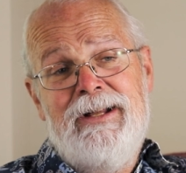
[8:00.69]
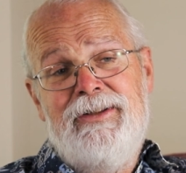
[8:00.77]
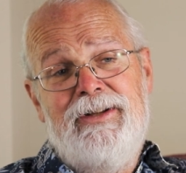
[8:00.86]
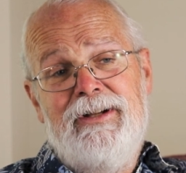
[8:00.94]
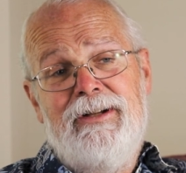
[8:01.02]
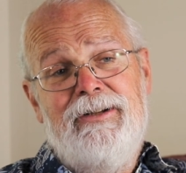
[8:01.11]

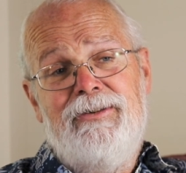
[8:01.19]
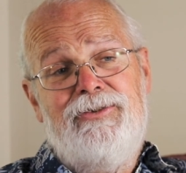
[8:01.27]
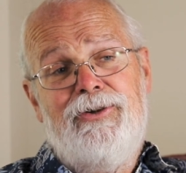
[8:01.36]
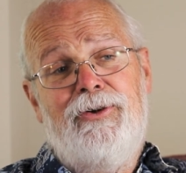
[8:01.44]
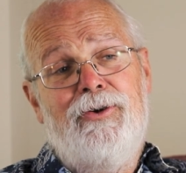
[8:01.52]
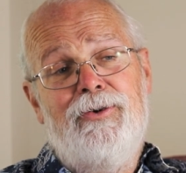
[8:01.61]
the
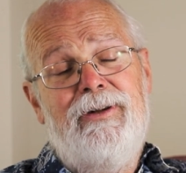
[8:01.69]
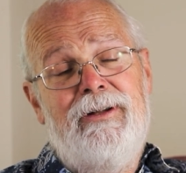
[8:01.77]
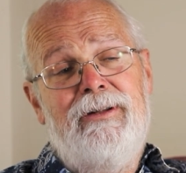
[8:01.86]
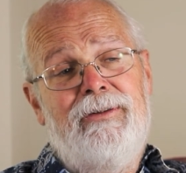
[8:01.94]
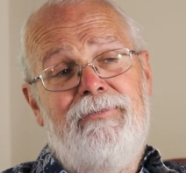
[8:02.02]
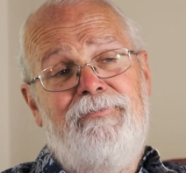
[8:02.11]

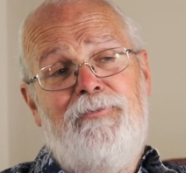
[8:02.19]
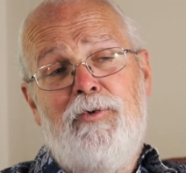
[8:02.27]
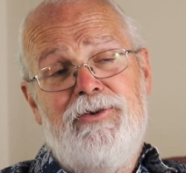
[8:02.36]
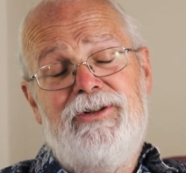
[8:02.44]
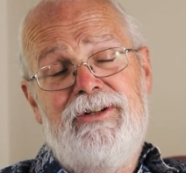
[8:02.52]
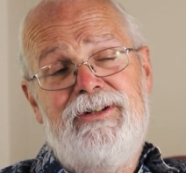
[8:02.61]
security
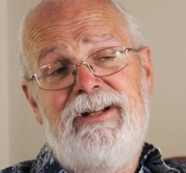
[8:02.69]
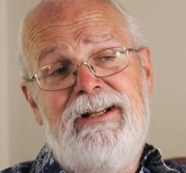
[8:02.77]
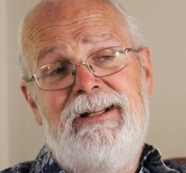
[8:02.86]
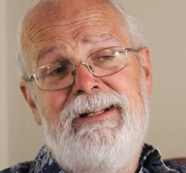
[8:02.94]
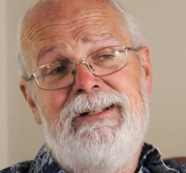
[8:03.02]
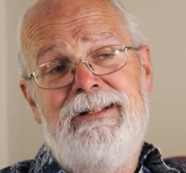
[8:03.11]
forces
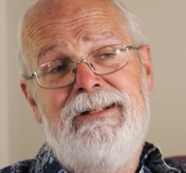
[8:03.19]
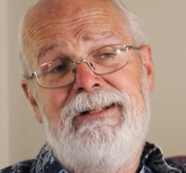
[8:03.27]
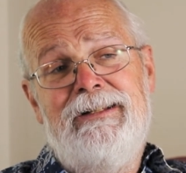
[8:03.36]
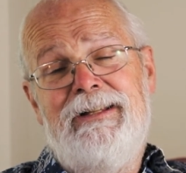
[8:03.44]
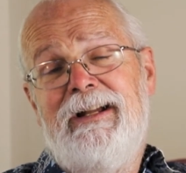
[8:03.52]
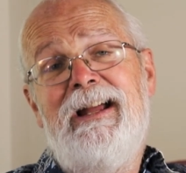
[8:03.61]
in
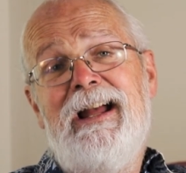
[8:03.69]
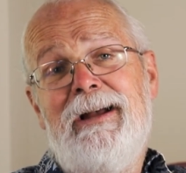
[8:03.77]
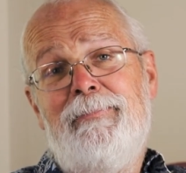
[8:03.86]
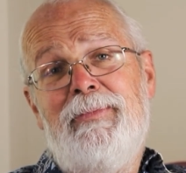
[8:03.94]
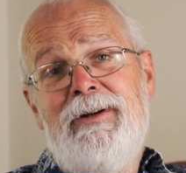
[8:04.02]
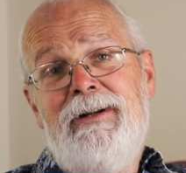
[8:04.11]
the
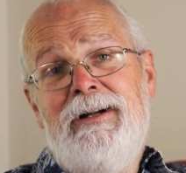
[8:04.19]
camp